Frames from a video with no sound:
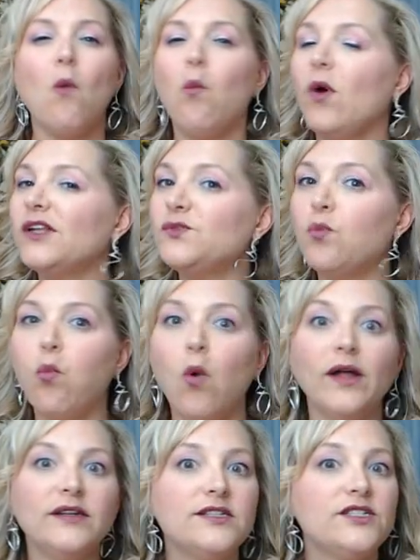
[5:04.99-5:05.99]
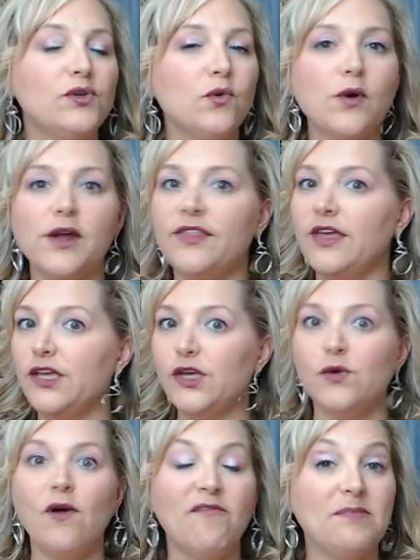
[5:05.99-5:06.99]
What's one story that
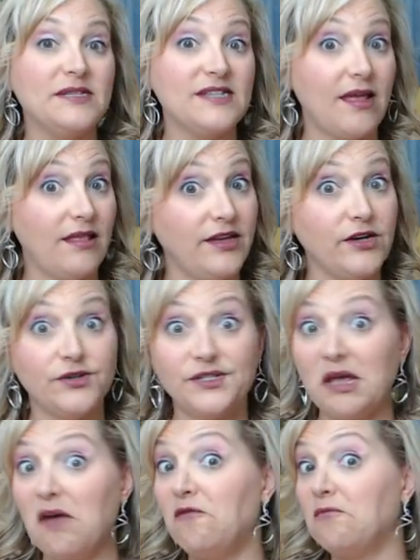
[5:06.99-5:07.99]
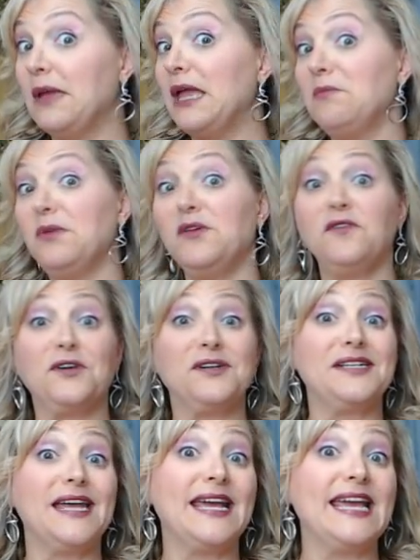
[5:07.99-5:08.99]
you have been telling yourself, maybe for
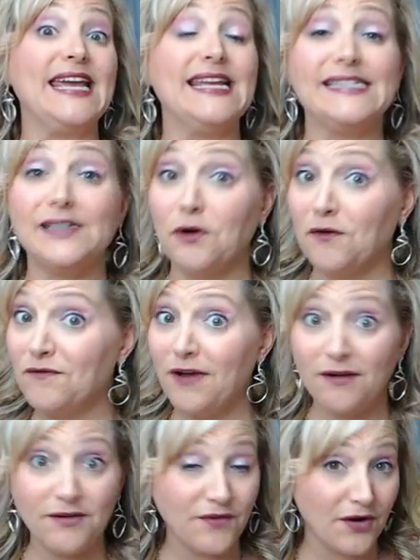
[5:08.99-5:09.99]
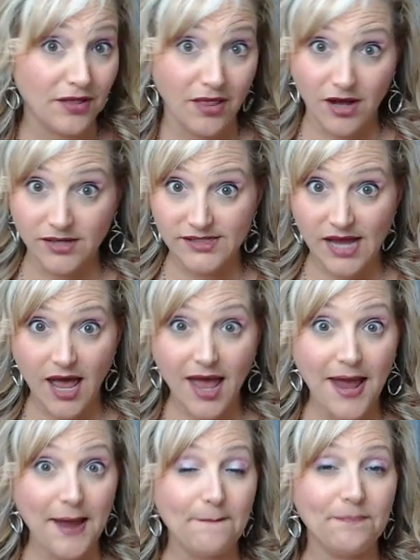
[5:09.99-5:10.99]
decades or a very, very long
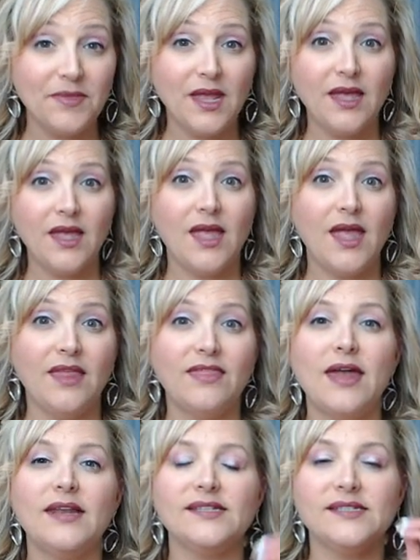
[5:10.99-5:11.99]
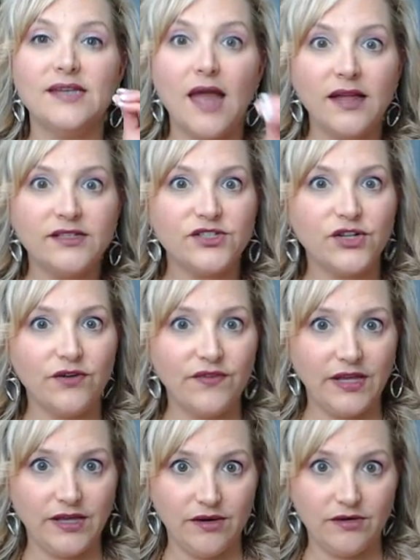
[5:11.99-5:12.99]
time, that is not
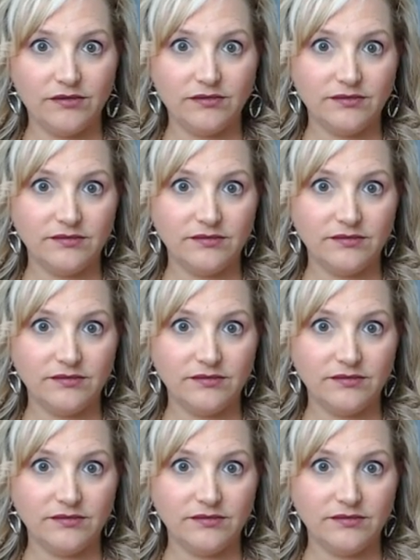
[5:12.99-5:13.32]
serving you?